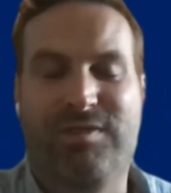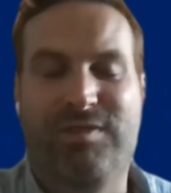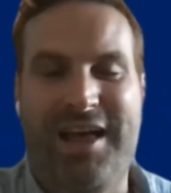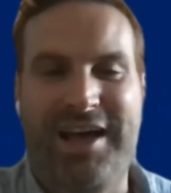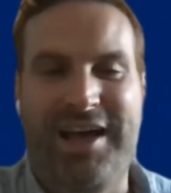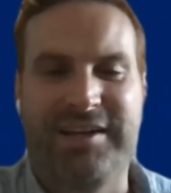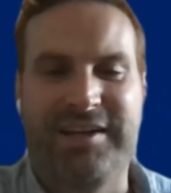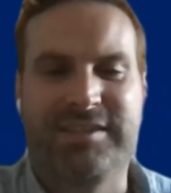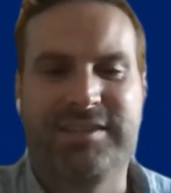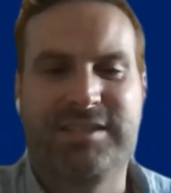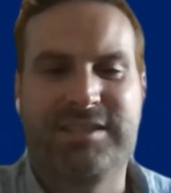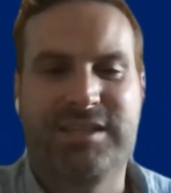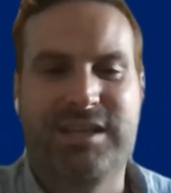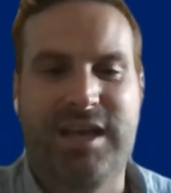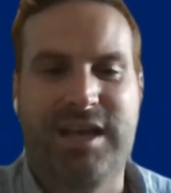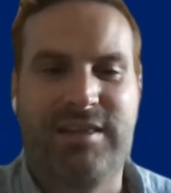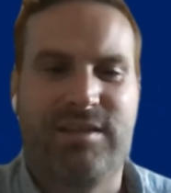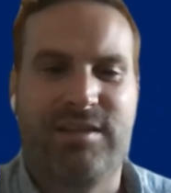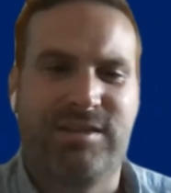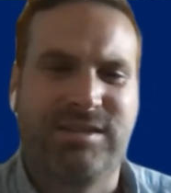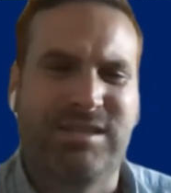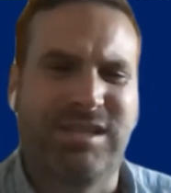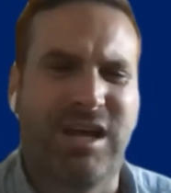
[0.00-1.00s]
flags,
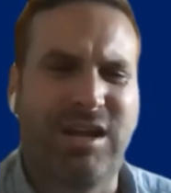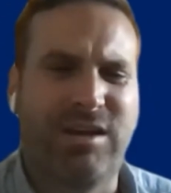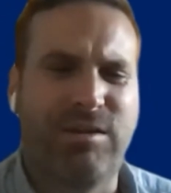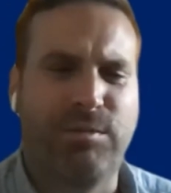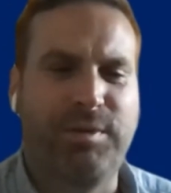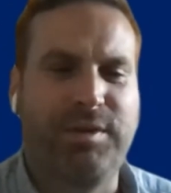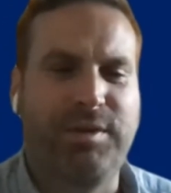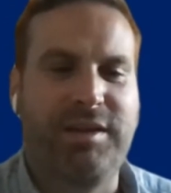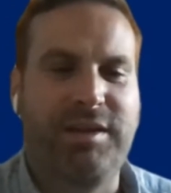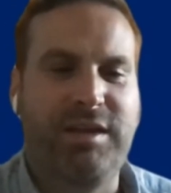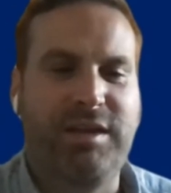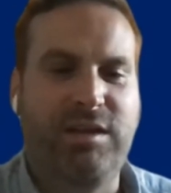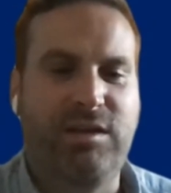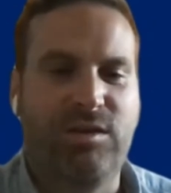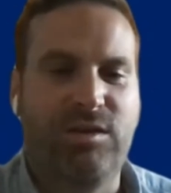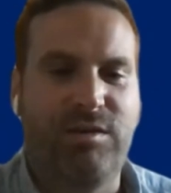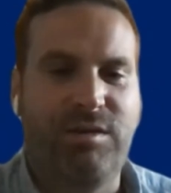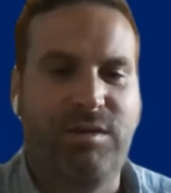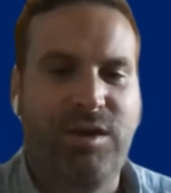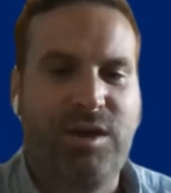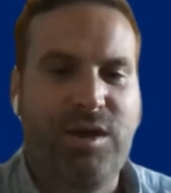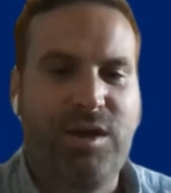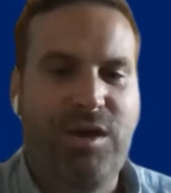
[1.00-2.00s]
and it's not a really
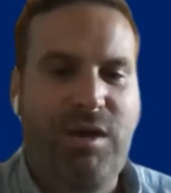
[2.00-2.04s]
good